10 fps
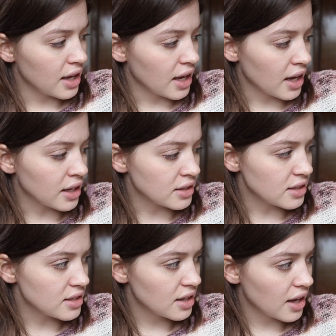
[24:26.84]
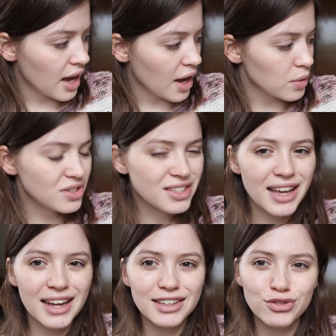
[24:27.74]
and I was just
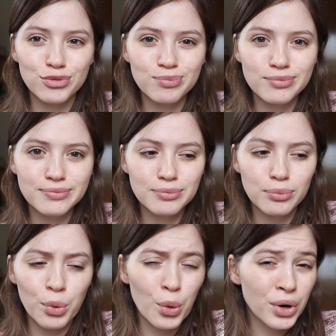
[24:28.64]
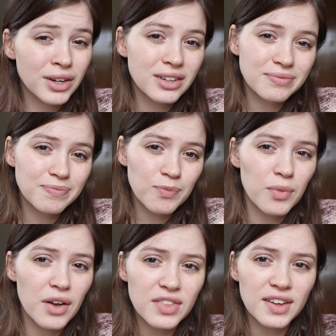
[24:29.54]
kind of bored
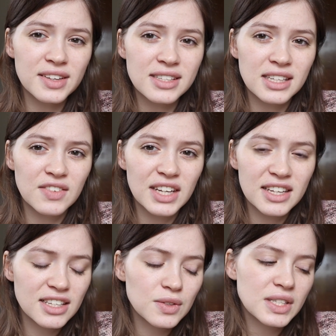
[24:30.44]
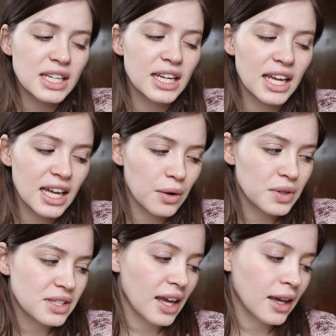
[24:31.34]
of this. Even as I was knitting it, I
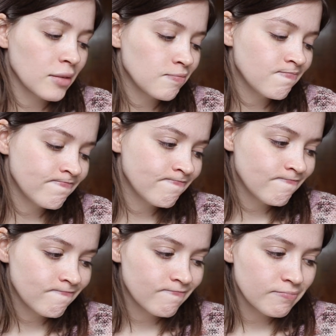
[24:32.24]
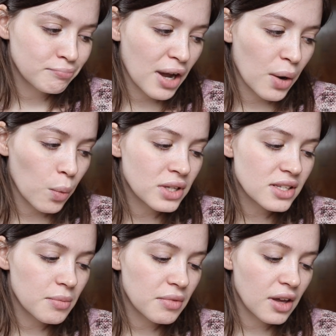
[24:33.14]
was like, I want
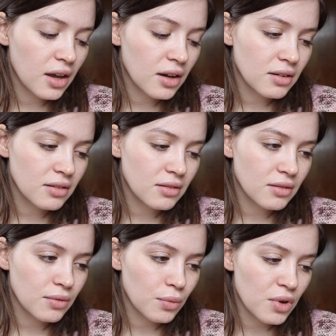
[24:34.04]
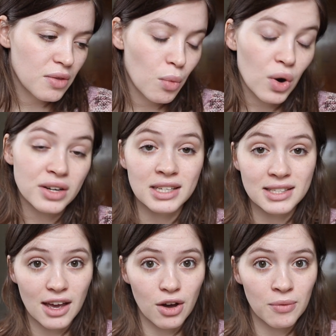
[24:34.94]
something with more
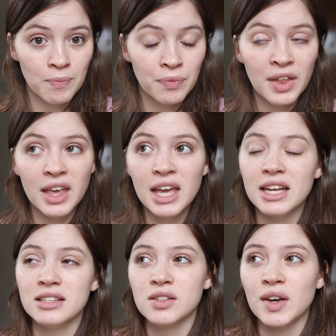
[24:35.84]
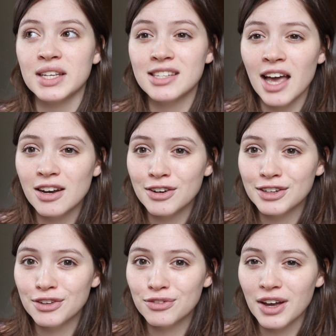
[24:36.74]
detail. And so I sat on
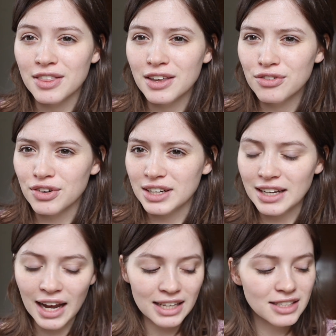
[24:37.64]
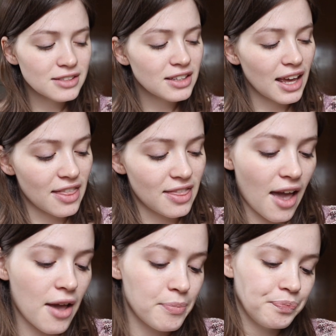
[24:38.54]
it, I think for a night, and
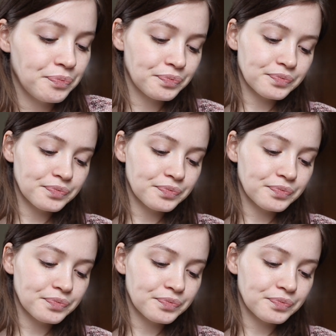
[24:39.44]
then